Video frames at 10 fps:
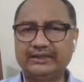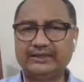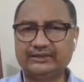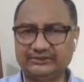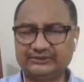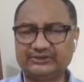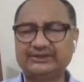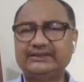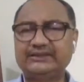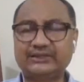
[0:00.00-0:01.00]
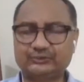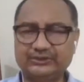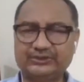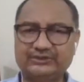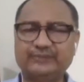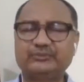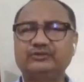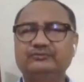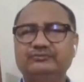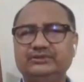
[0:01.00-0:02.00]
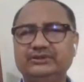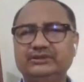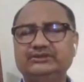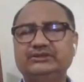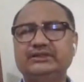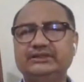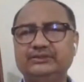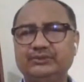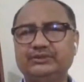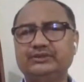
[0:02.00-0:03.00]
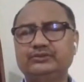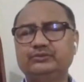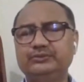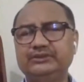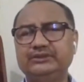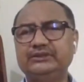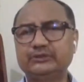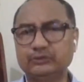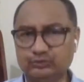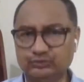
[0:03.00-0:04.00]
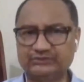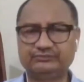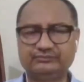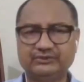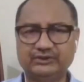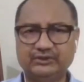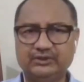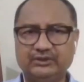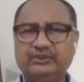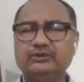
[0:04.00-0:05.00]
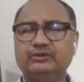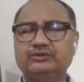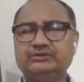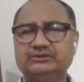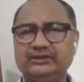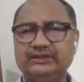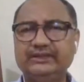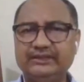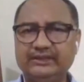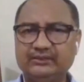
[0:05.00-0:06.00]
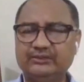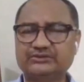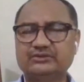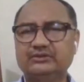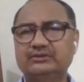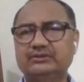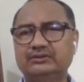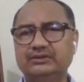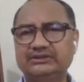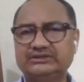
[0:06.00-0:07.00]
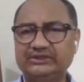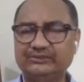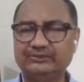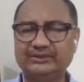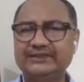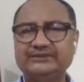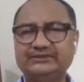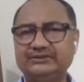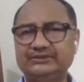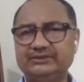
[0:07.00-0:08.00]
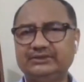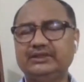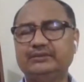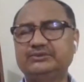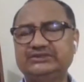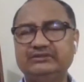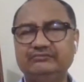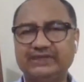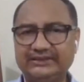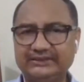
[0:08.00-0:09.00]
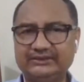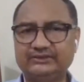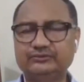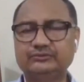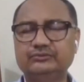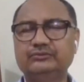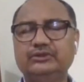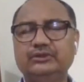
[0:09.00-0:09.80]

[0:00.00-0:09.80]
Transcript: And a nation that he actually dreamt of, the nation that he wanted to be inclusive, because India was not a singular entity. India was divided into,